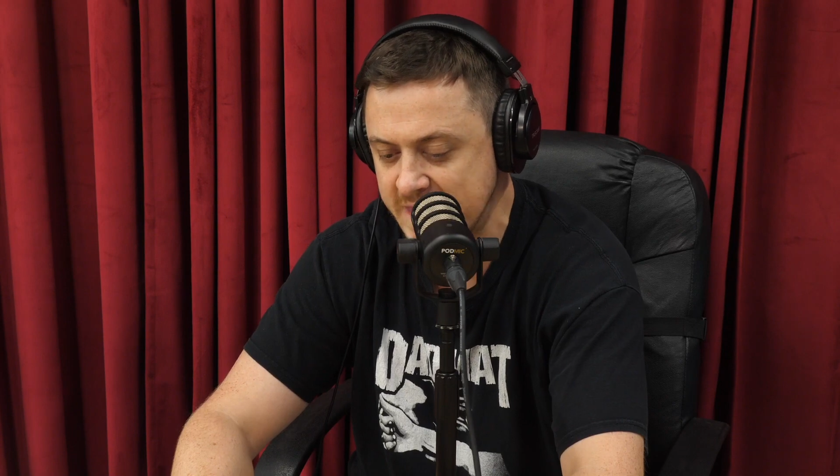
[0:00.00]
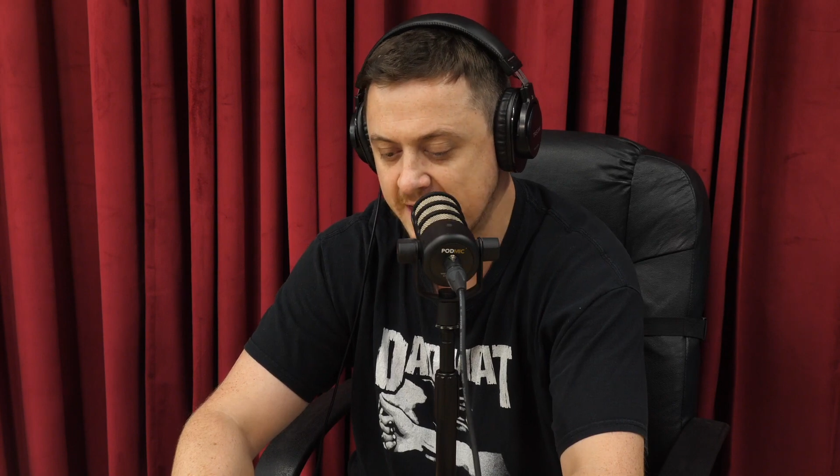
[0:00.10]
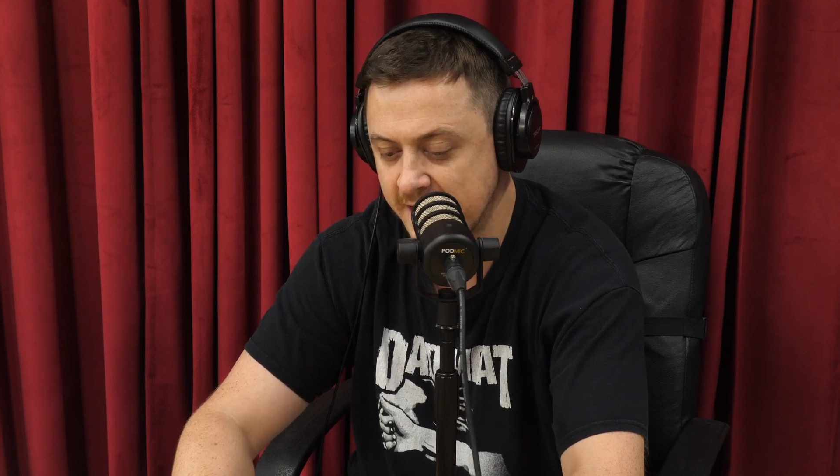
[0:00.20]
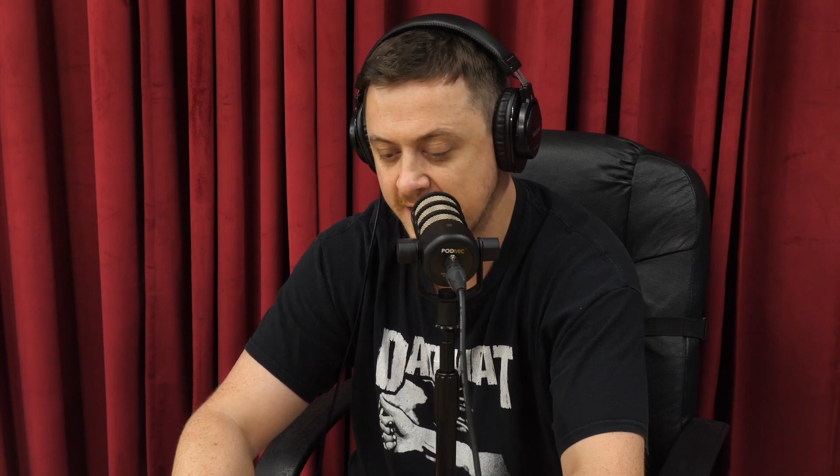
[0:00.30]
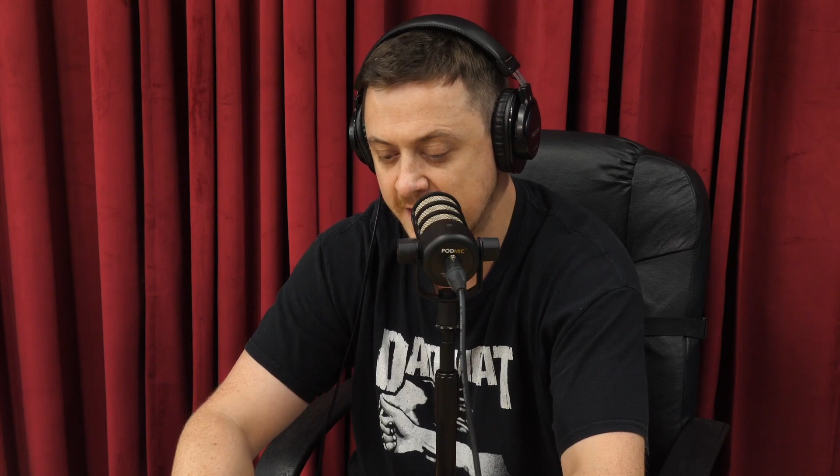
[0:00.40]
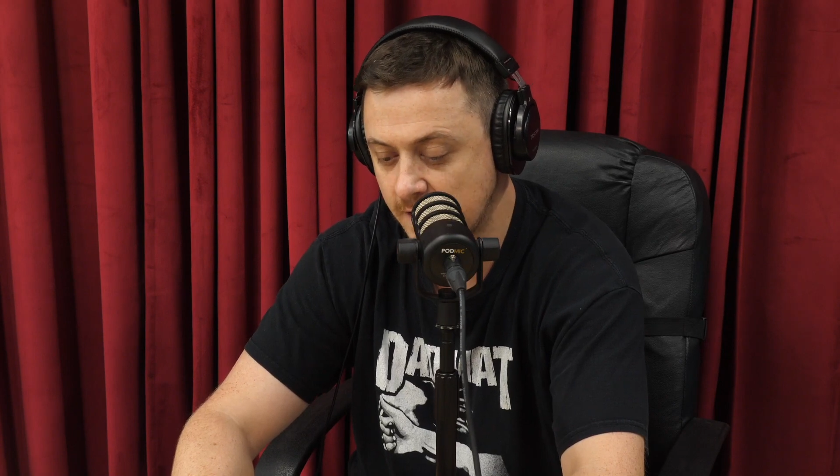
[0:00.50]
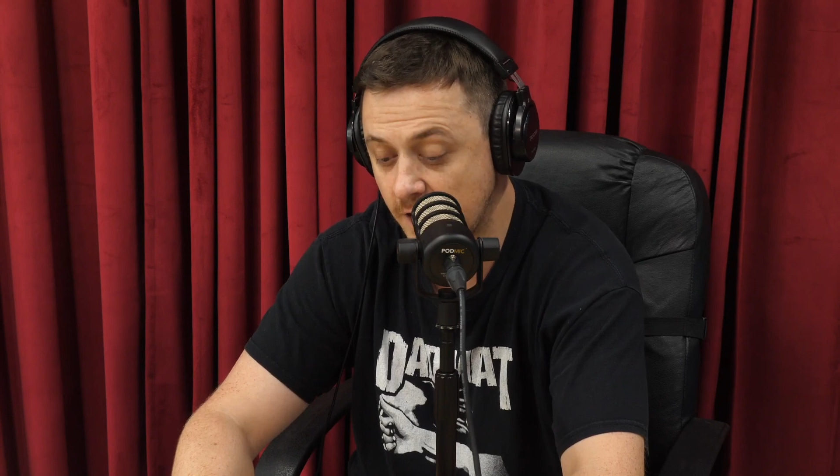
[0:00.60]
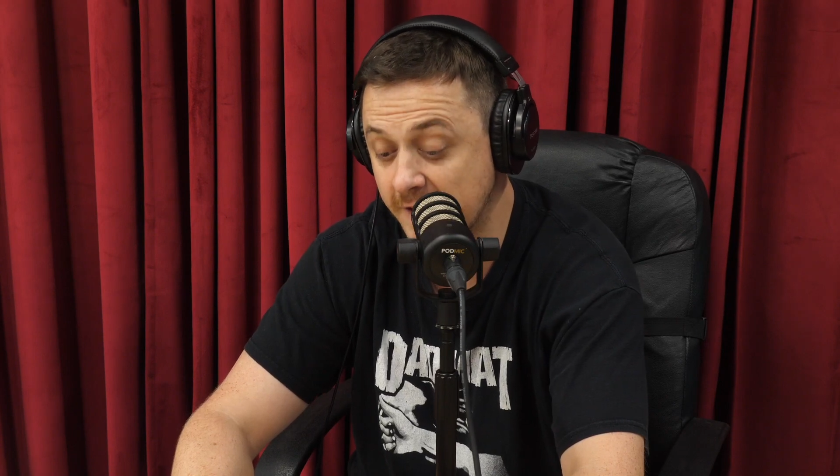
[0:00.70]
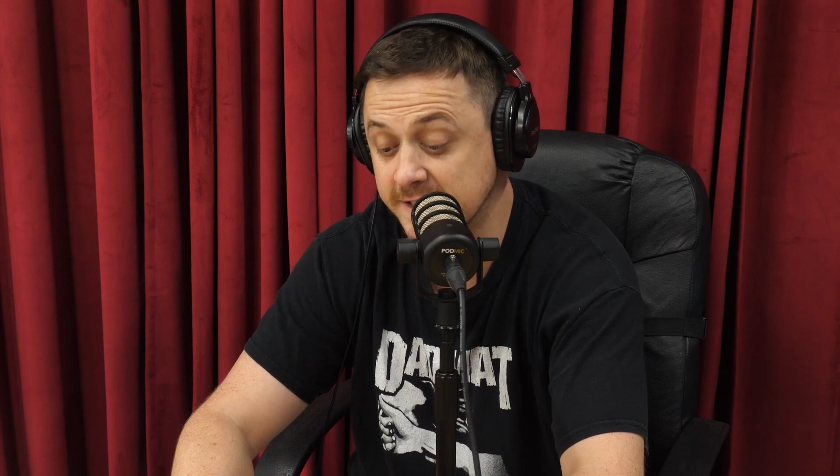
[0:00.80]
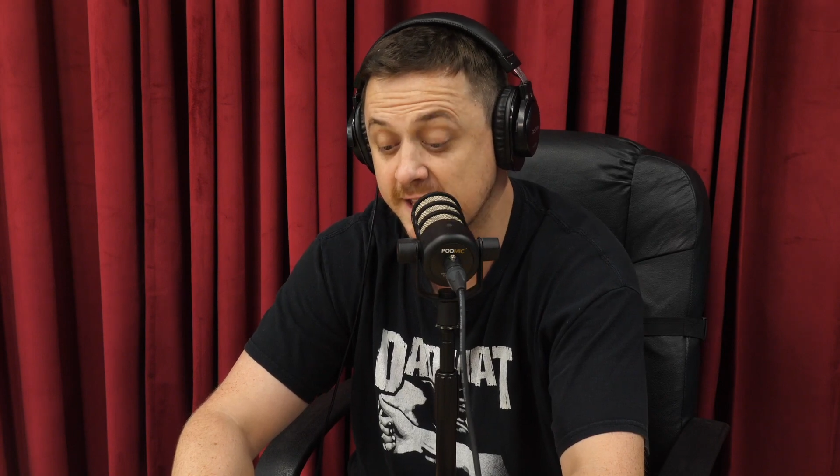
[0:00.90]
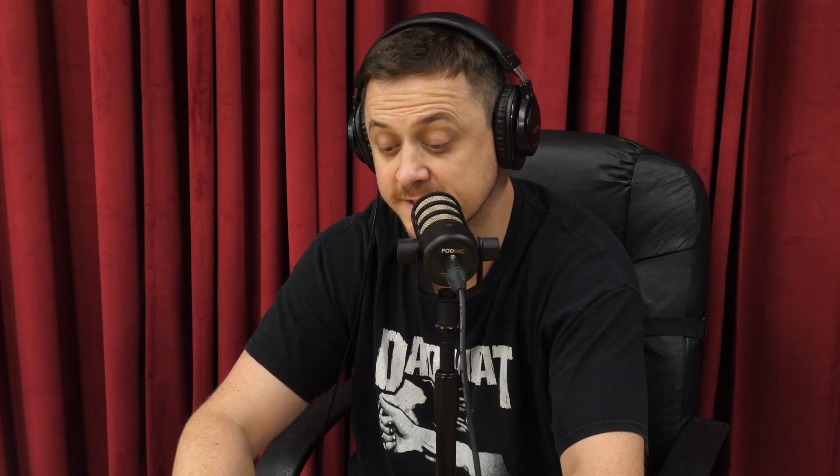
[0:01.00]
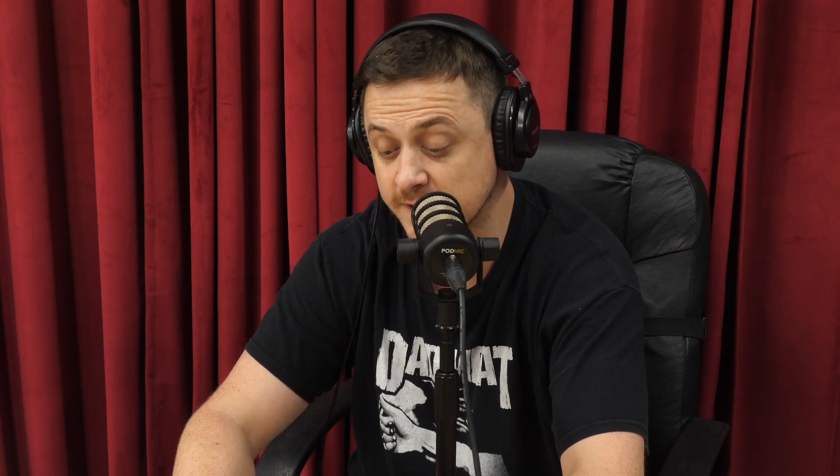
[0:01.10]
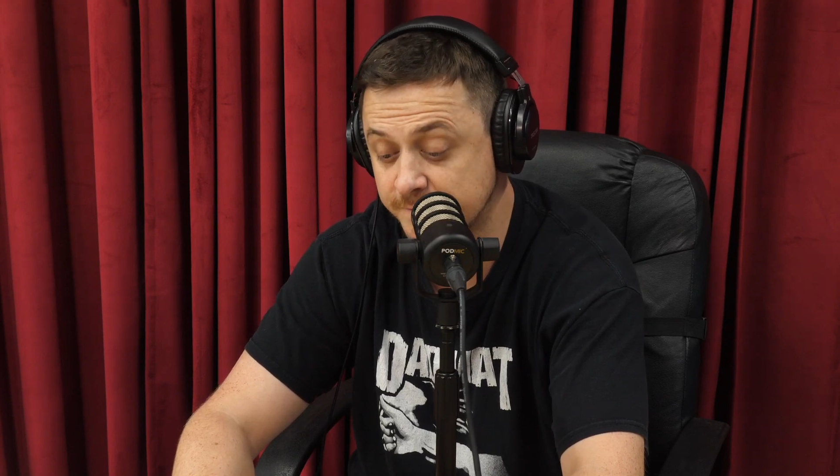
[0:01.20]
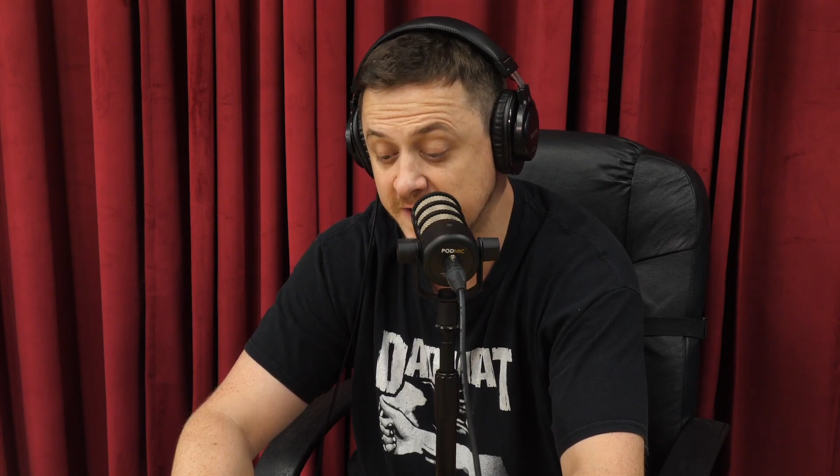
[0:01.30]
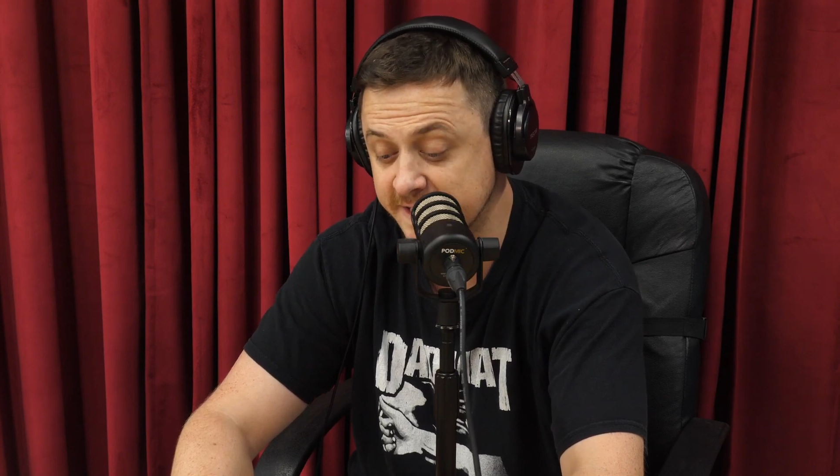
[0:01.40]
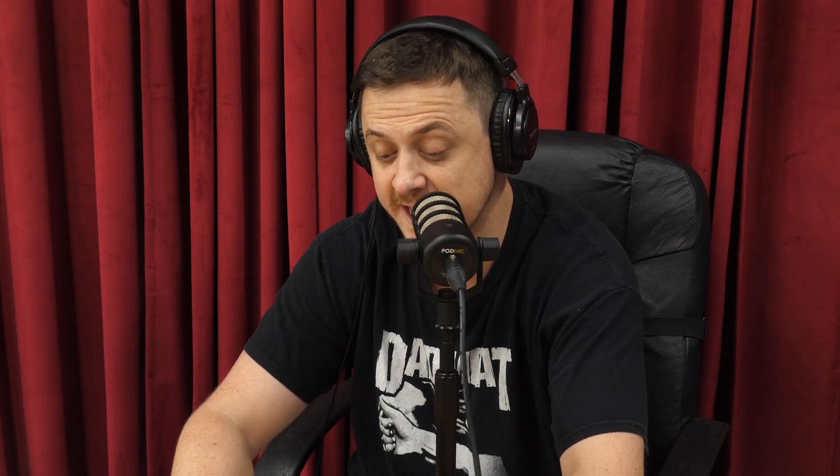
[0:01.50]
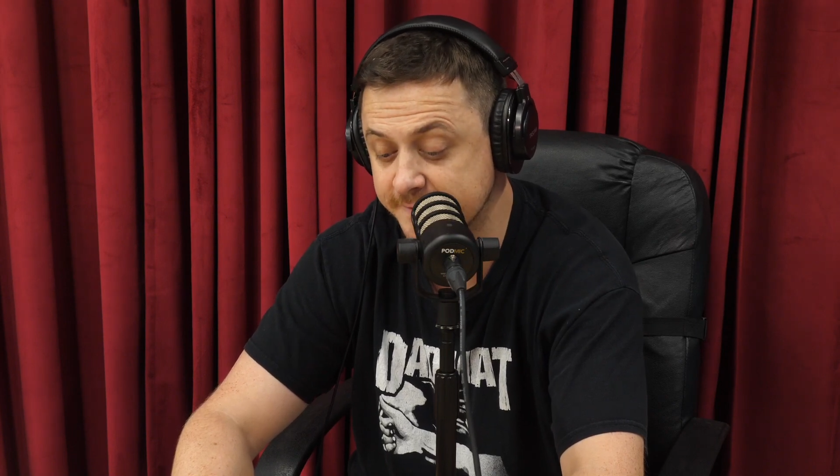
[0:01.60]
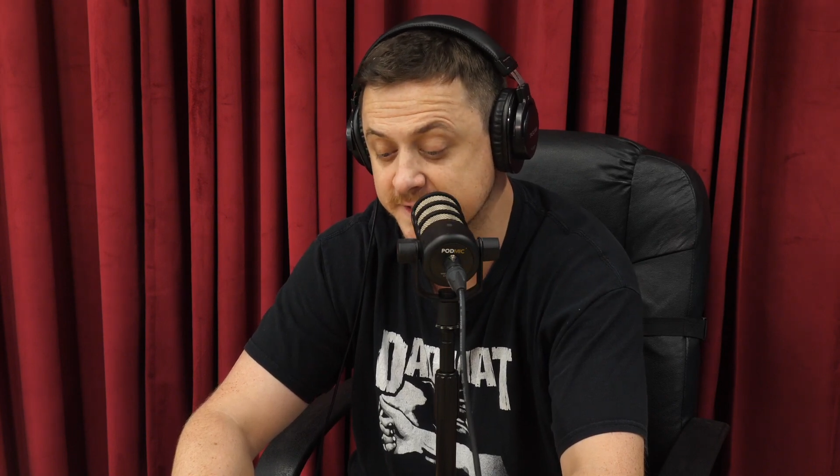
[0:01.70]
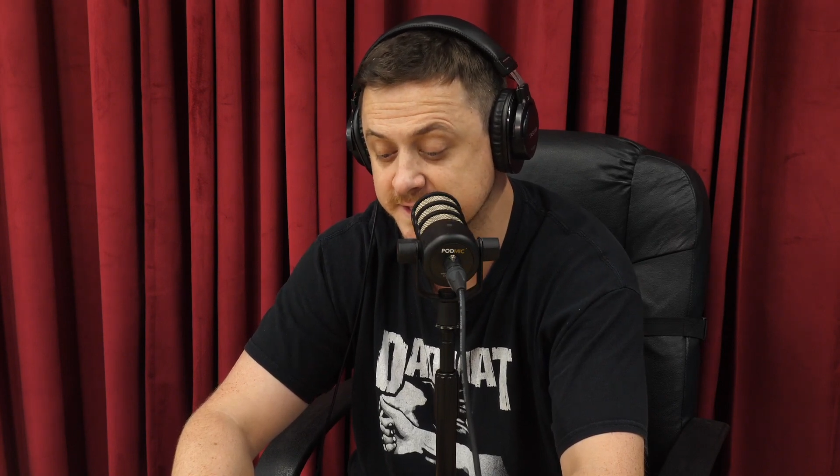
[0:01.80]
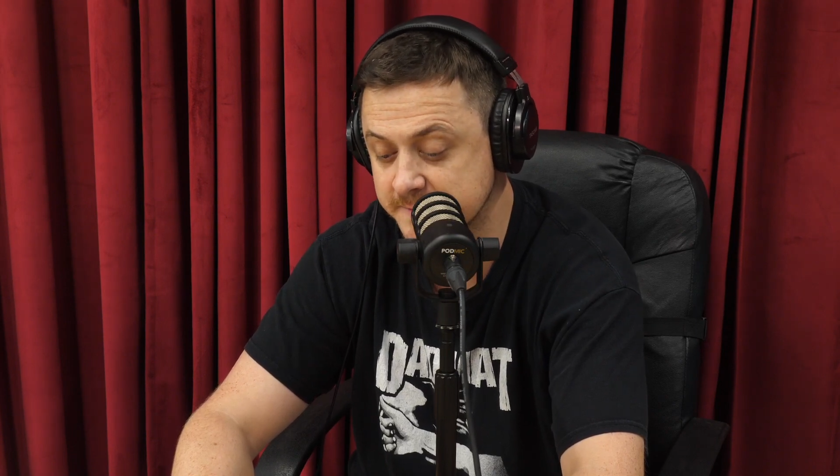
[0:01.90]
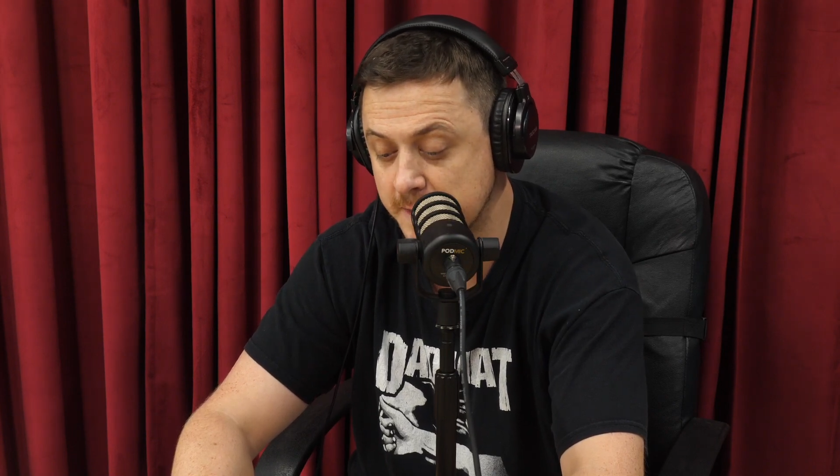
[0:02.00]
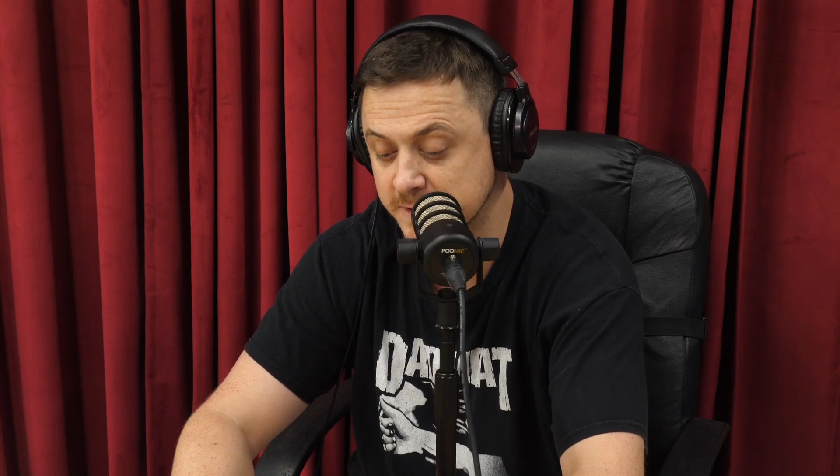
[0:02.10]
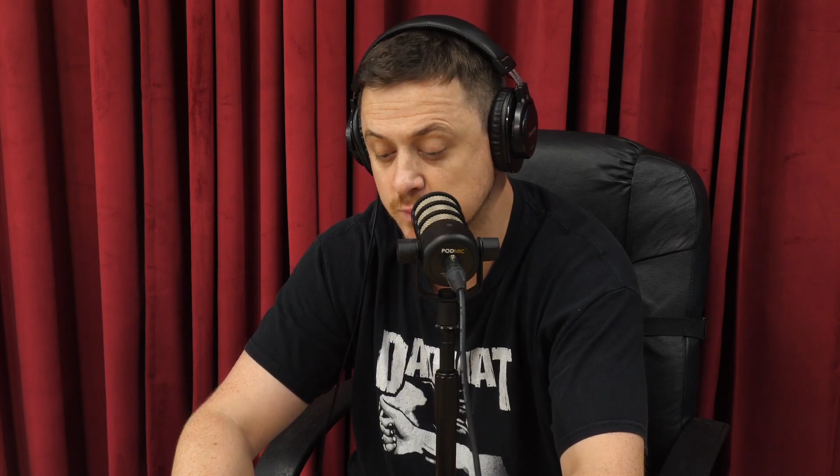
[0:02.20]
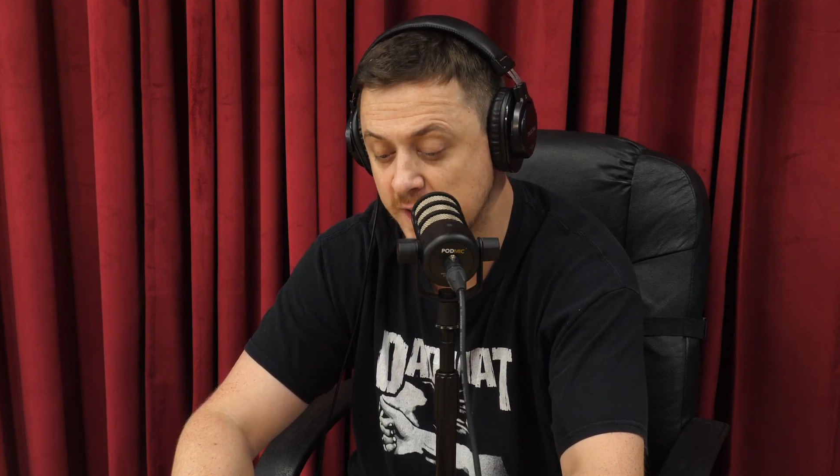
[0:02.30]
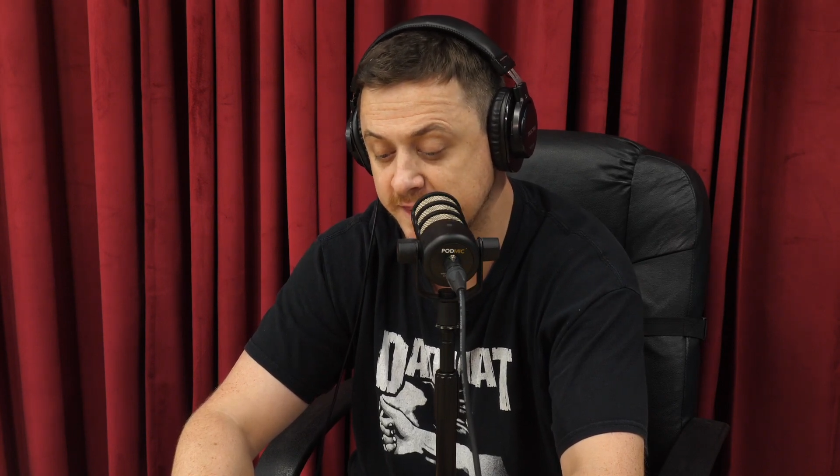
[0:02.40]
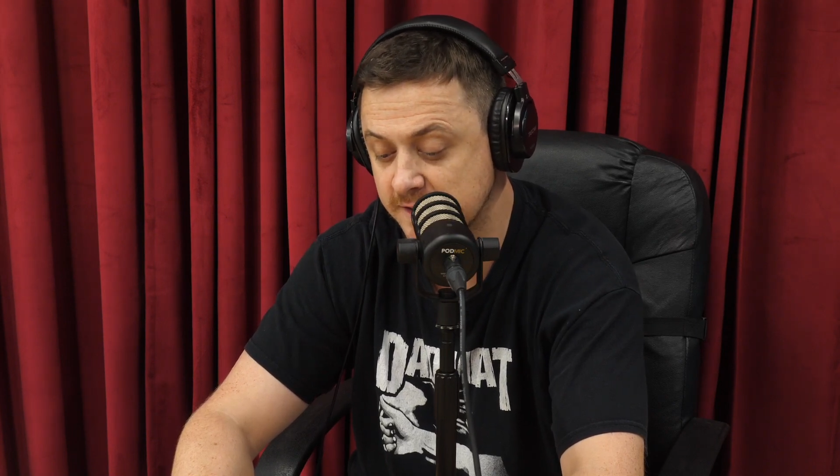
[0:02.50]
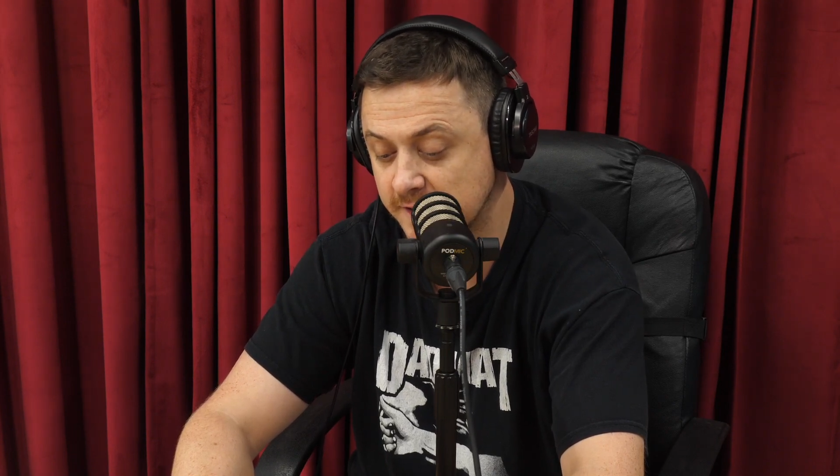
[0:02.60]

right, yeah. So Philadelphia, September 20th.